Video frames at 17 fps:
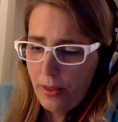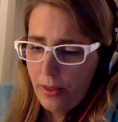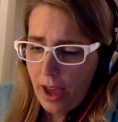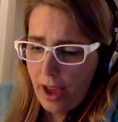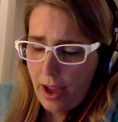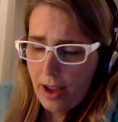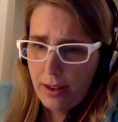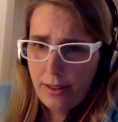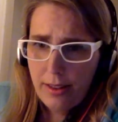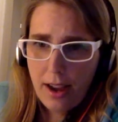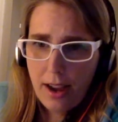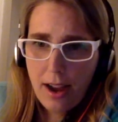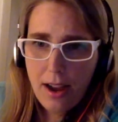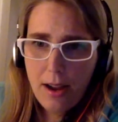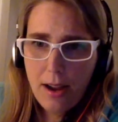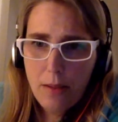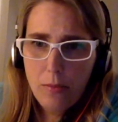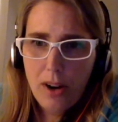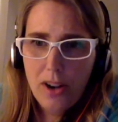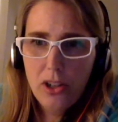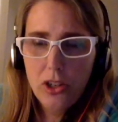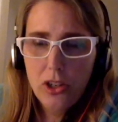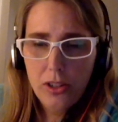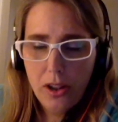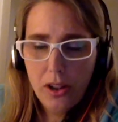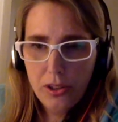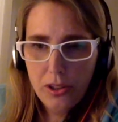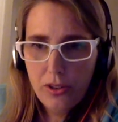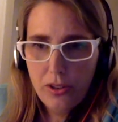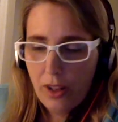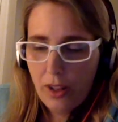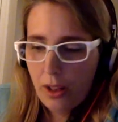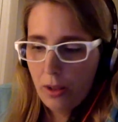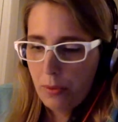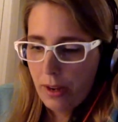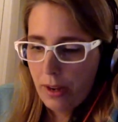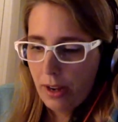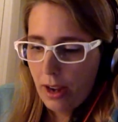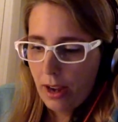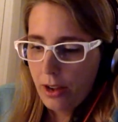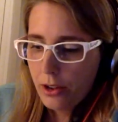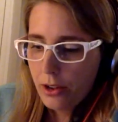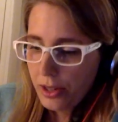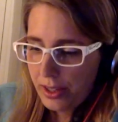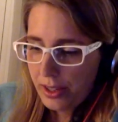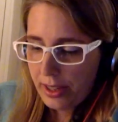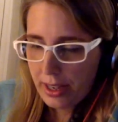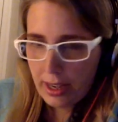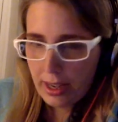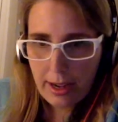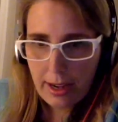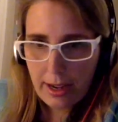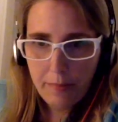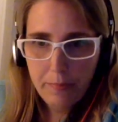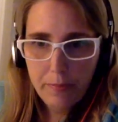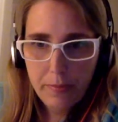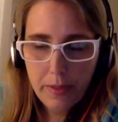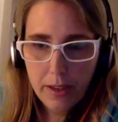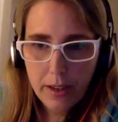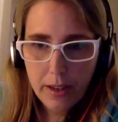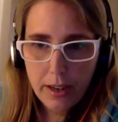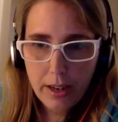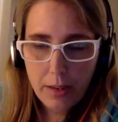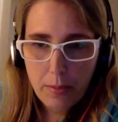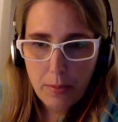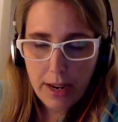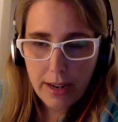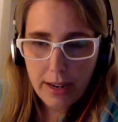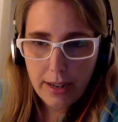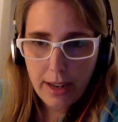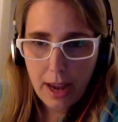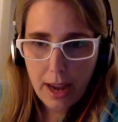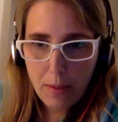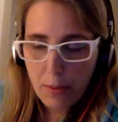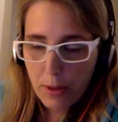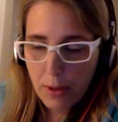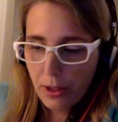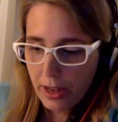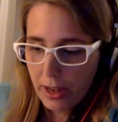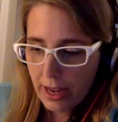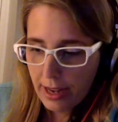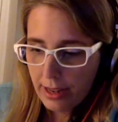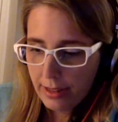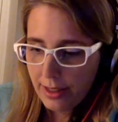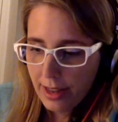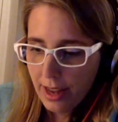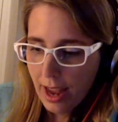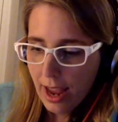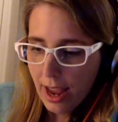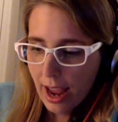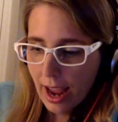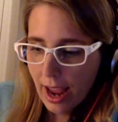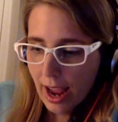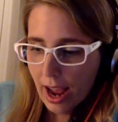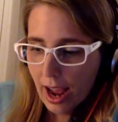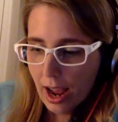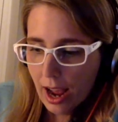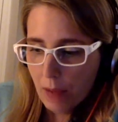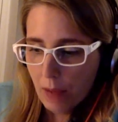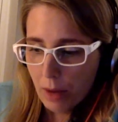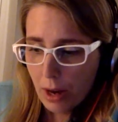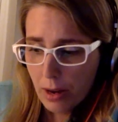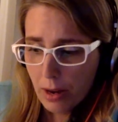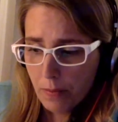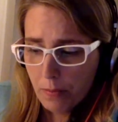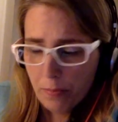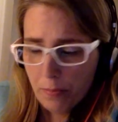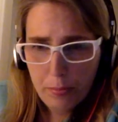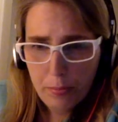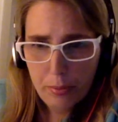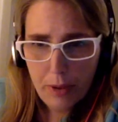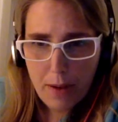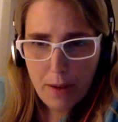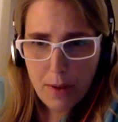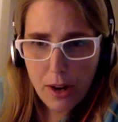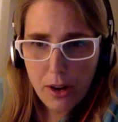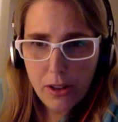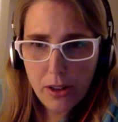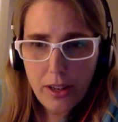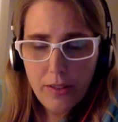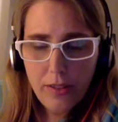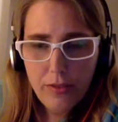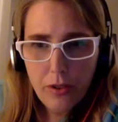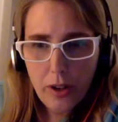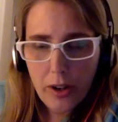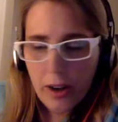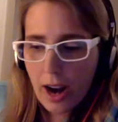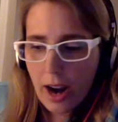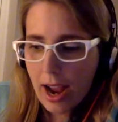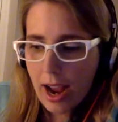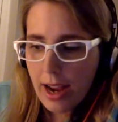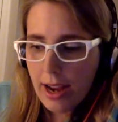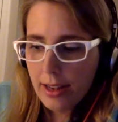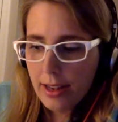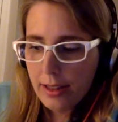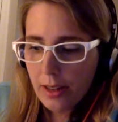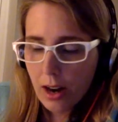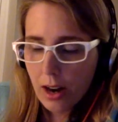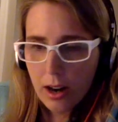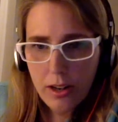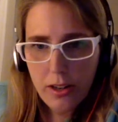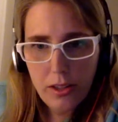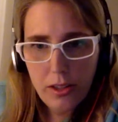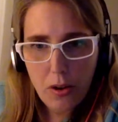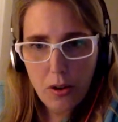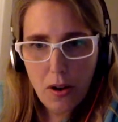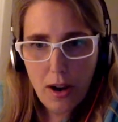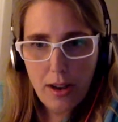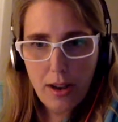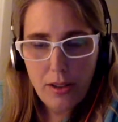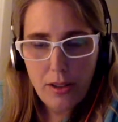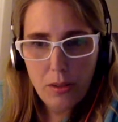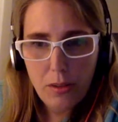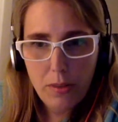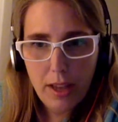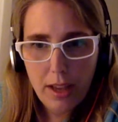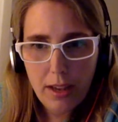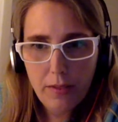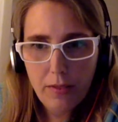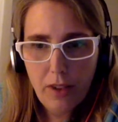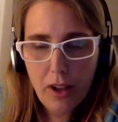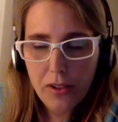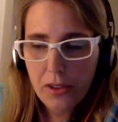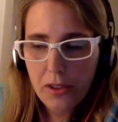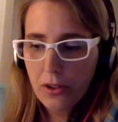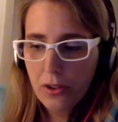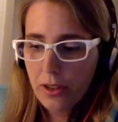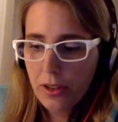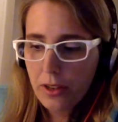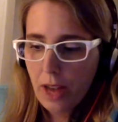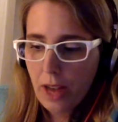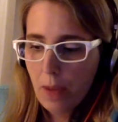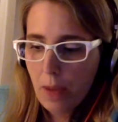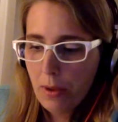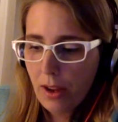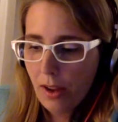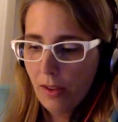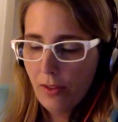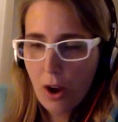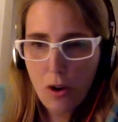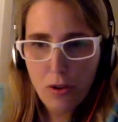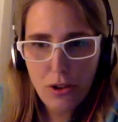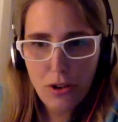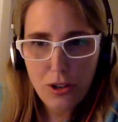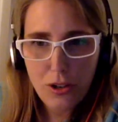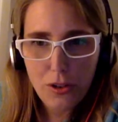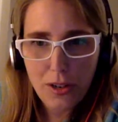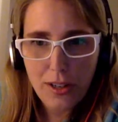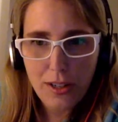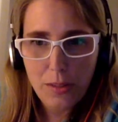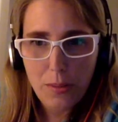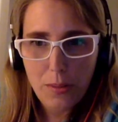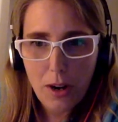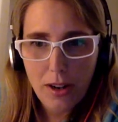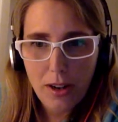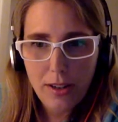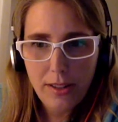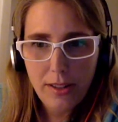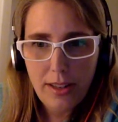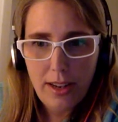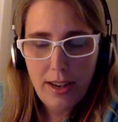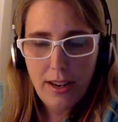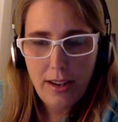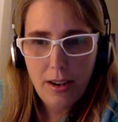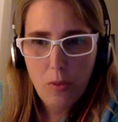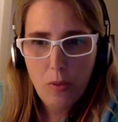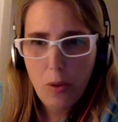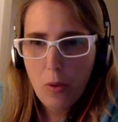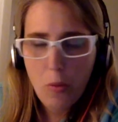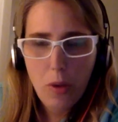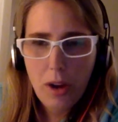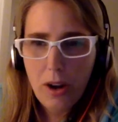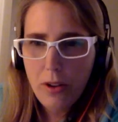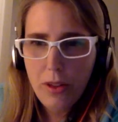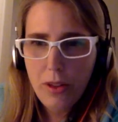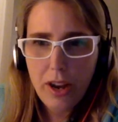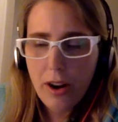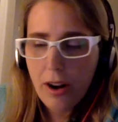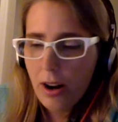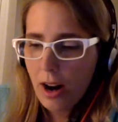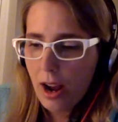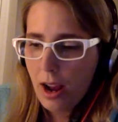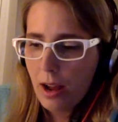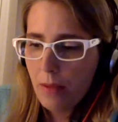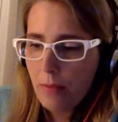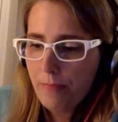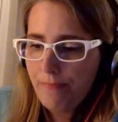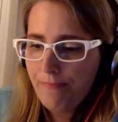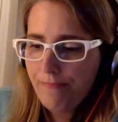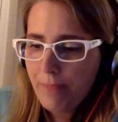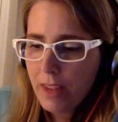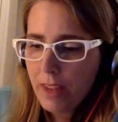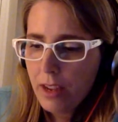that um, Russia is also developing undersea unmanned capabilities, um, pri- primarily for ISR. So I assume that falls under the topic of ocean transparency. What what are their um,